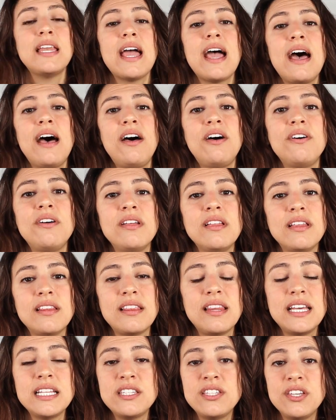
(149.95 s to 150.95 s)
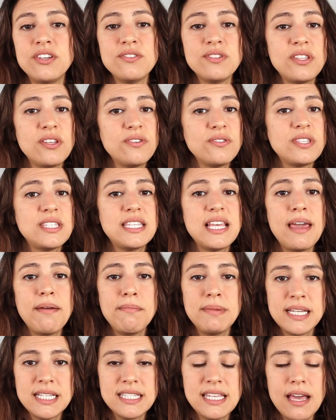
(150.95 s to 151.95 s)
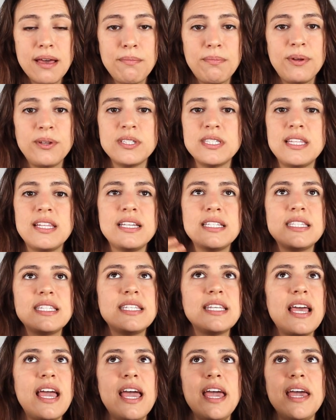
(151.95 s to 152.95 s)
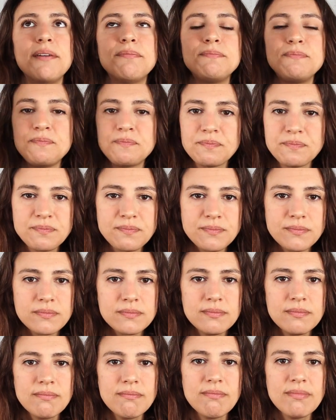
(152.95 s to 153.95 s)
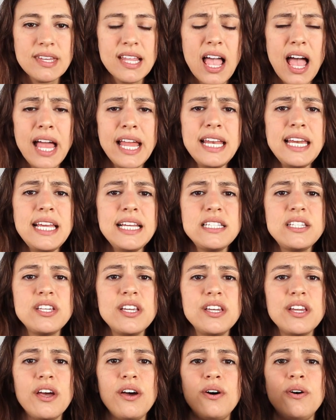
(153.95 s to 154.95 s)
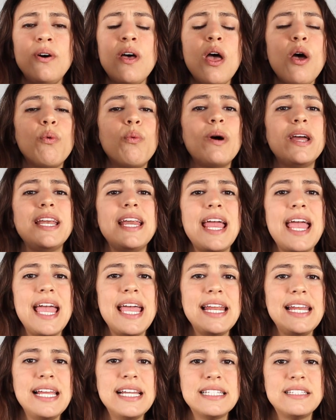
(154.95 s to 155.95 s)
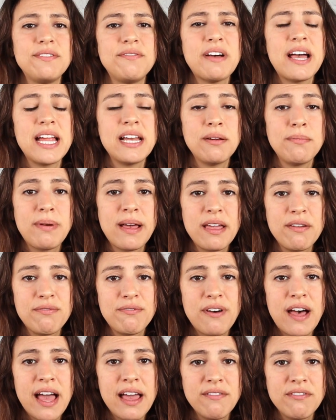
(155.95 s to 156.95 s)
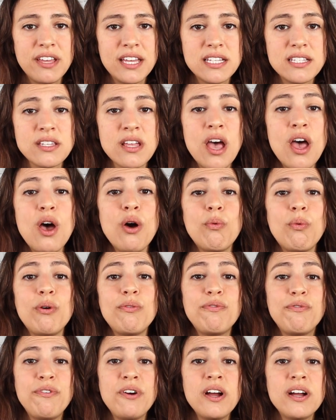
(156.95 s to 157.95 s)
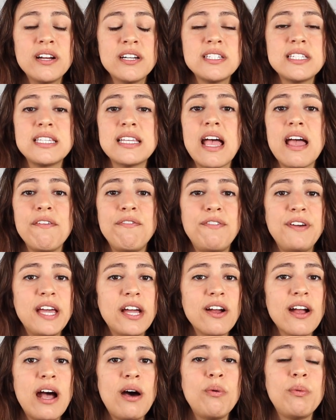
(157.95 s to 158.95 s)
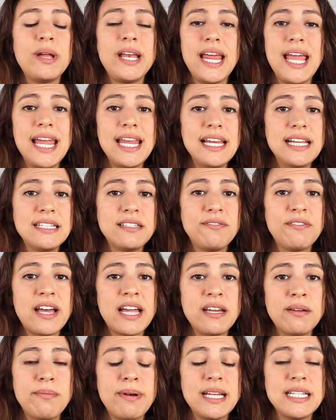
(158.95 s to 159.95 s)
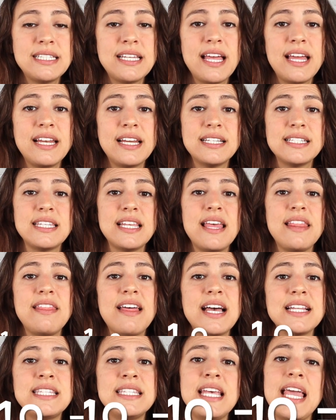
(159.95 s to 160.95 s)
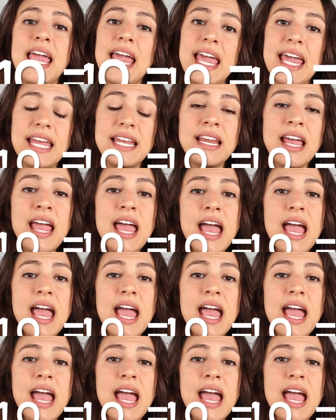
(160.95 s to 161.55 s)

Now, let's use those same examples. Let's say I need to know what 80 divided by 5 is. Well, first, I figure out what 80 divided by 10 is, and that's 8.